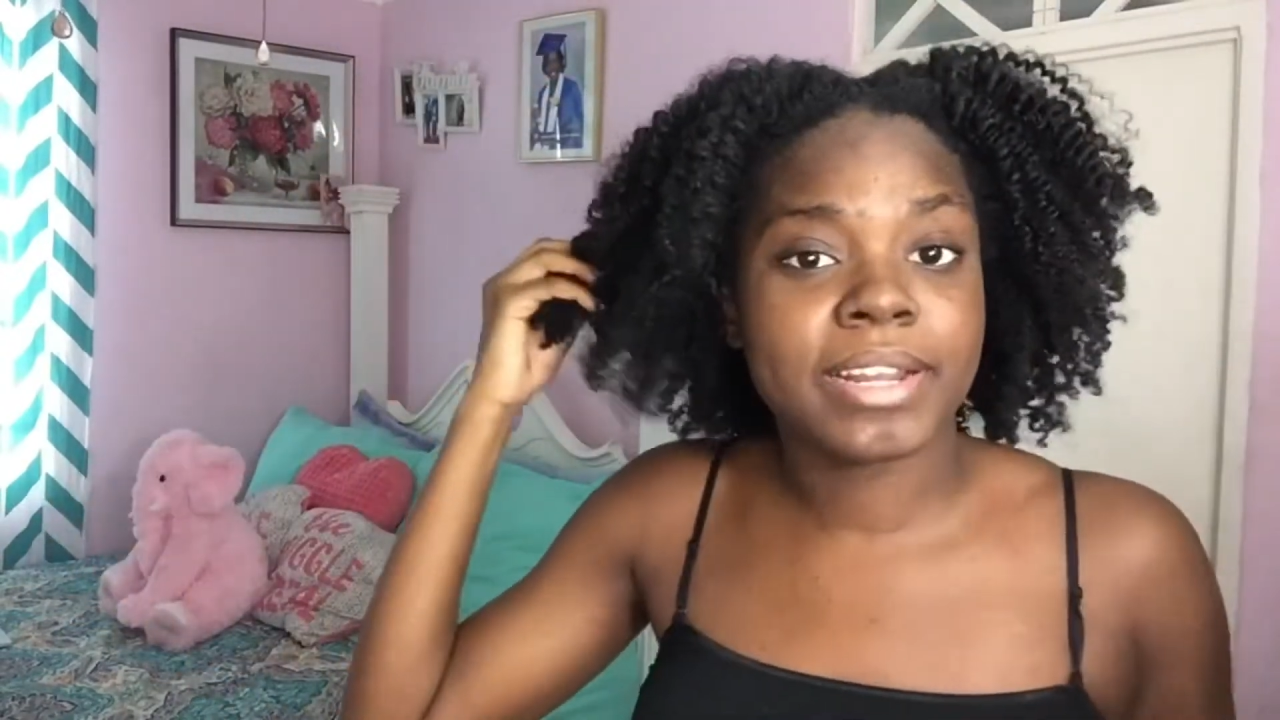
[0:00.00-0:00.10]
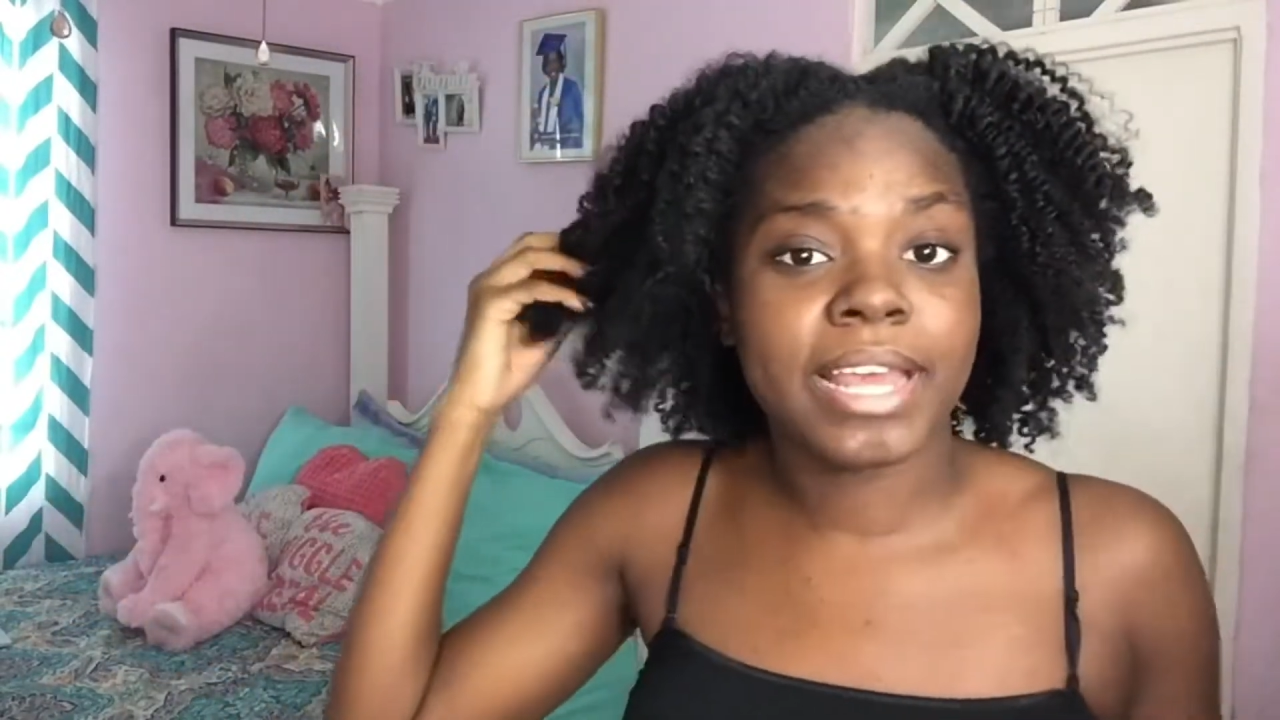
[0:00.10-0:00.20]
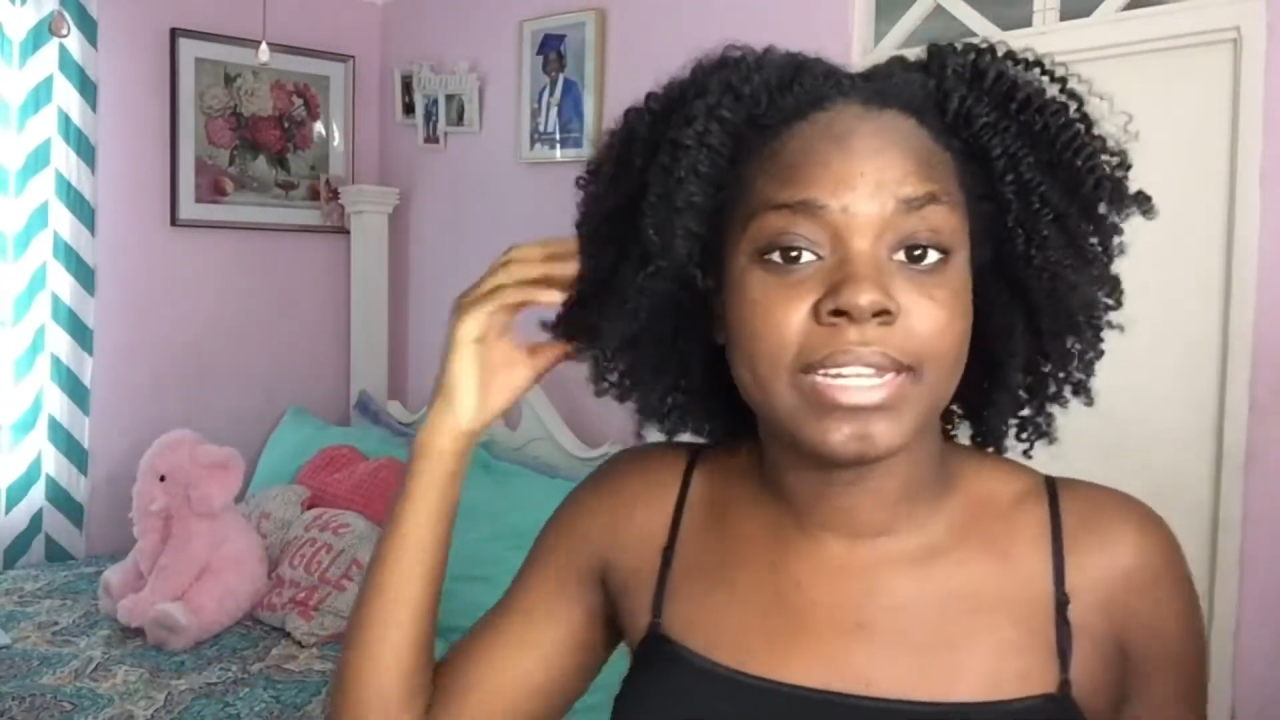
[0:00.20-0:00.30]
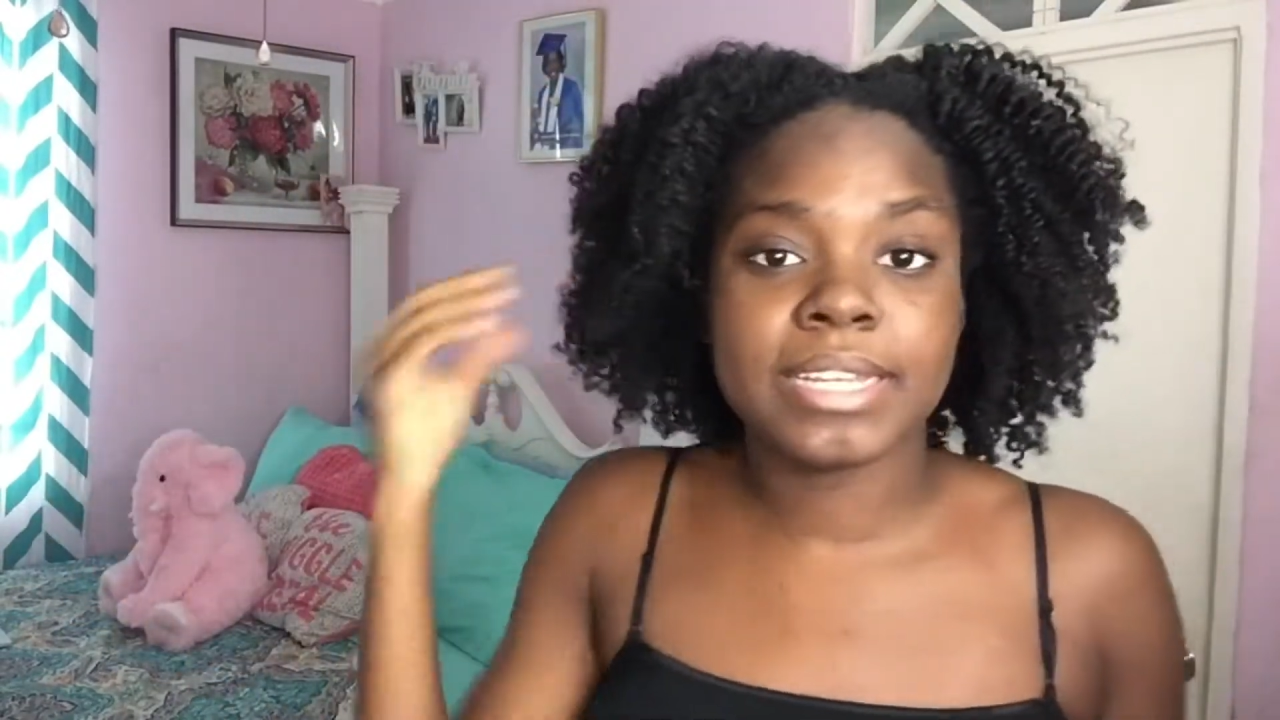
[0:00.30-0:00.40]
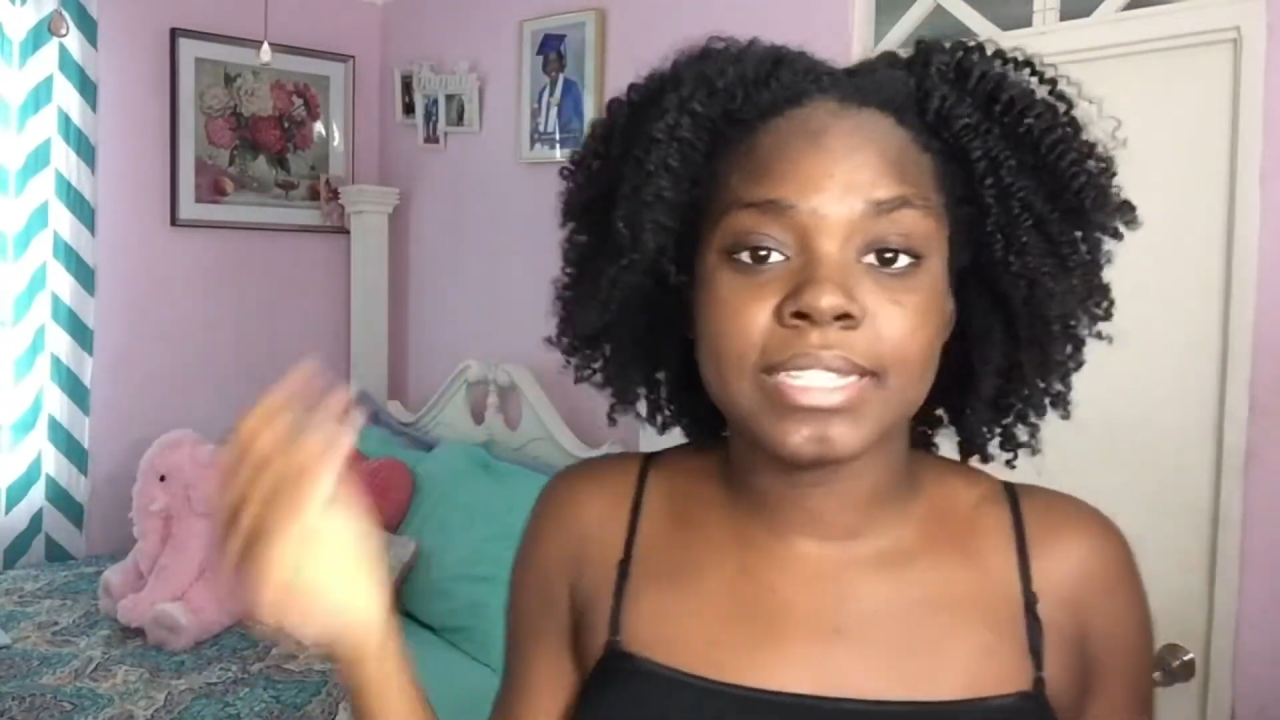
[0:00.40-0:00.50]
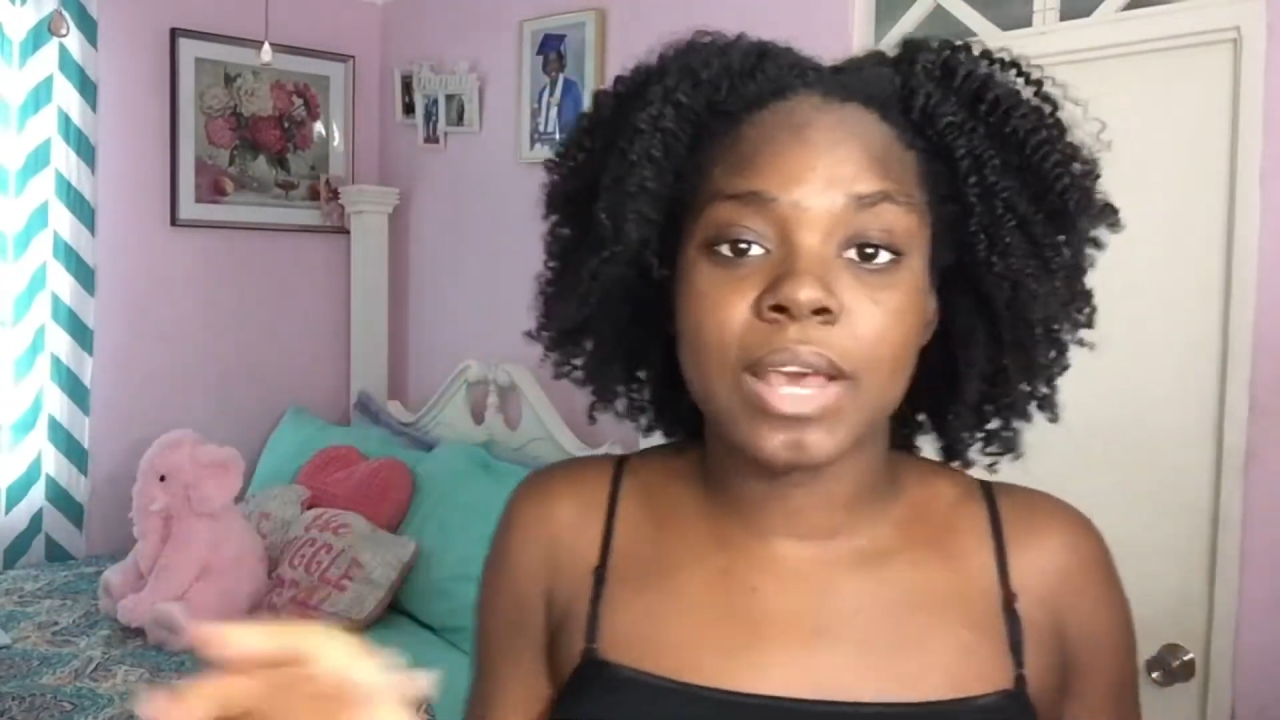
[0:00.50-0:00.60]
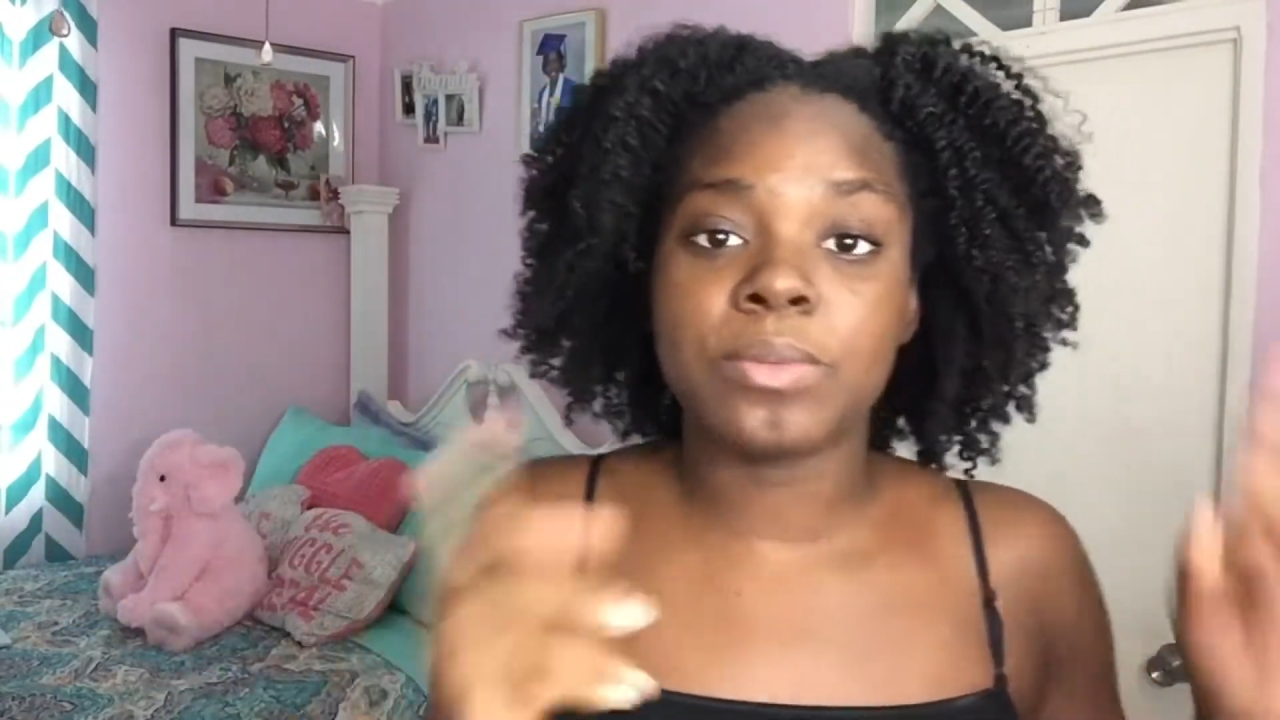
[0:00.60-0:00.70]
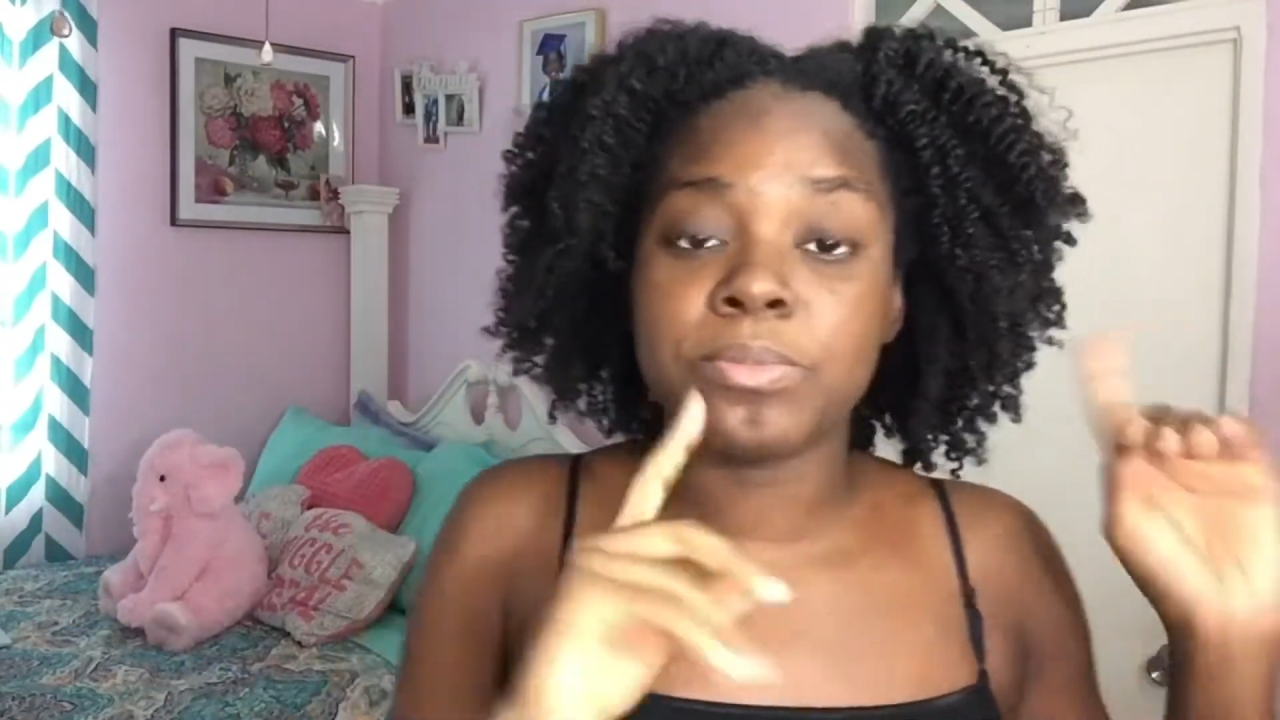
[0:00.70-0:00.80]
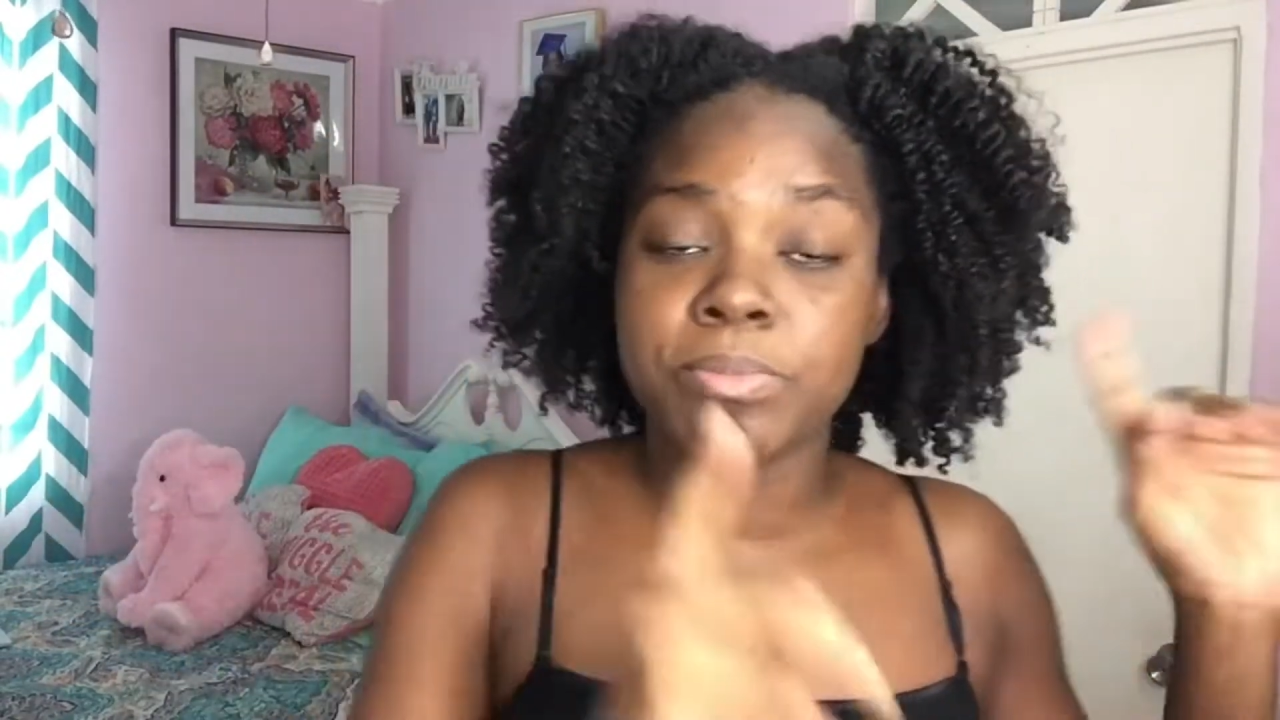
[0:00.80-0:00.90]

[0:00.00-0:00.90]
like this, I